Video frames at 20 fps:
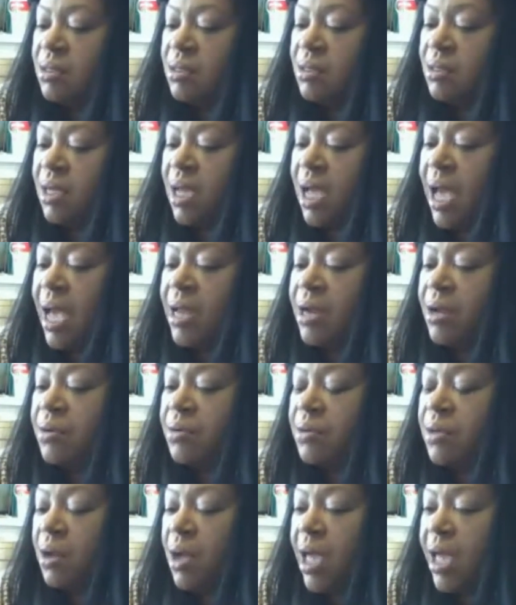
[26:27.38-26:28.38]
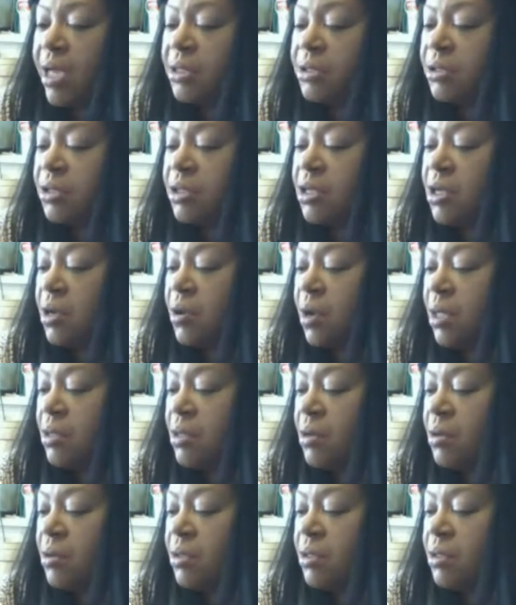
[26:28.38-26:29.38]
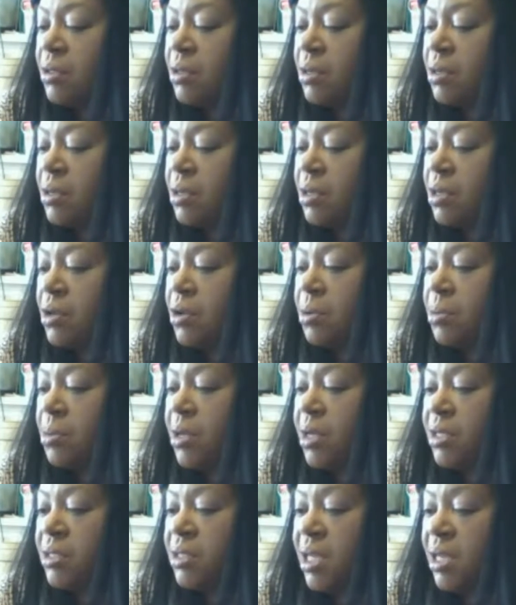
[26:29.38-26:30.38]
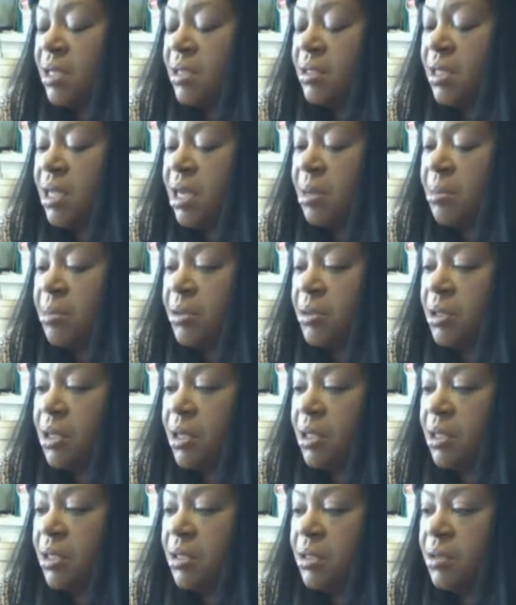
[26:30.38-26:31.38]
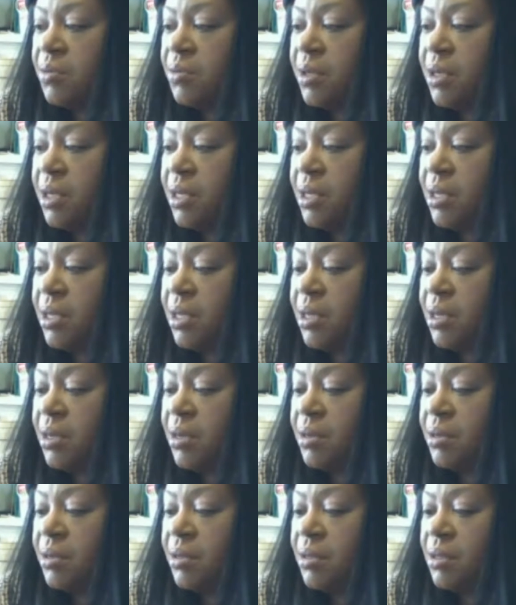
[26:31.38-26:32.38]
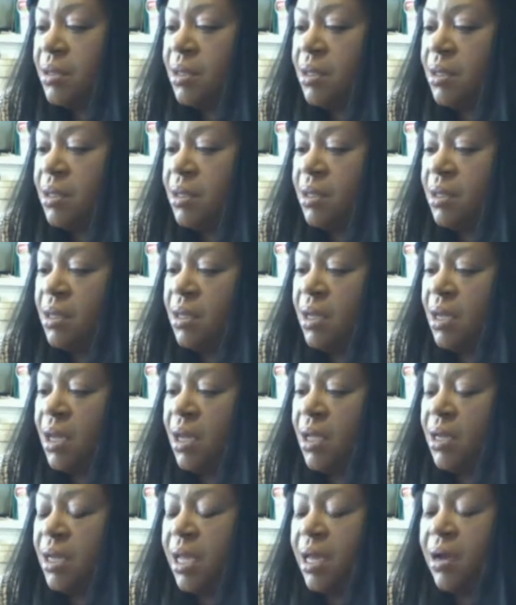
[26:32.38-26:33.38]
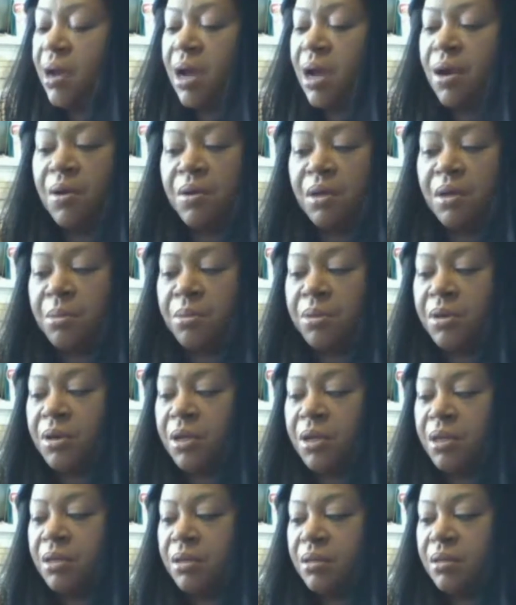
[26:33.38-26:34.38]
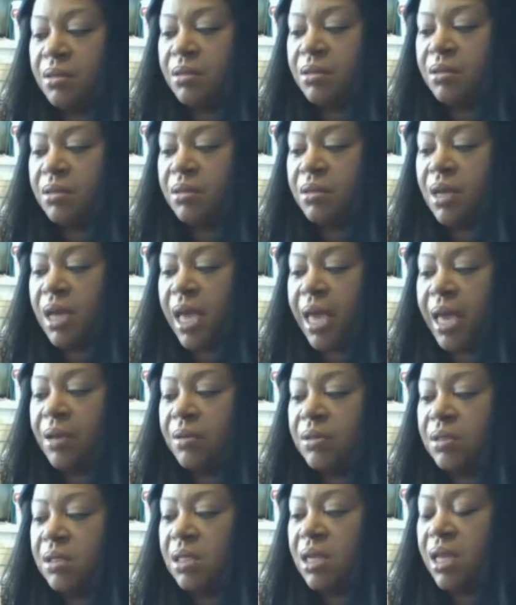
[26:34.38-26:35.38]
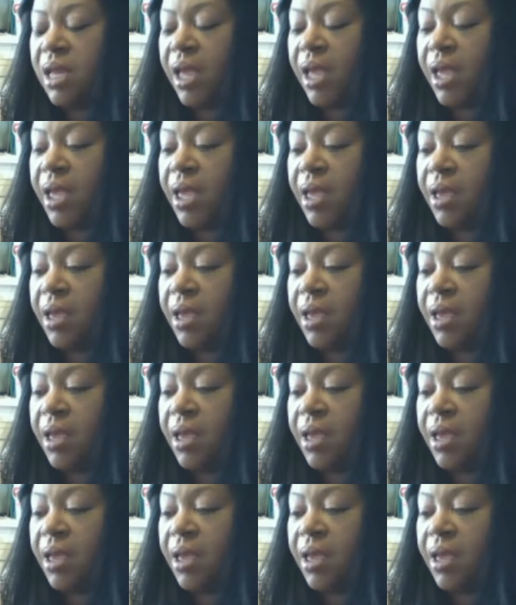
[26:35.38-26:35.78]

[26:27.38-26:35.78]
I don't actually know how long it's going to cure because, like I said, I put the glycerin in there. Now, I only put 1.5 ounces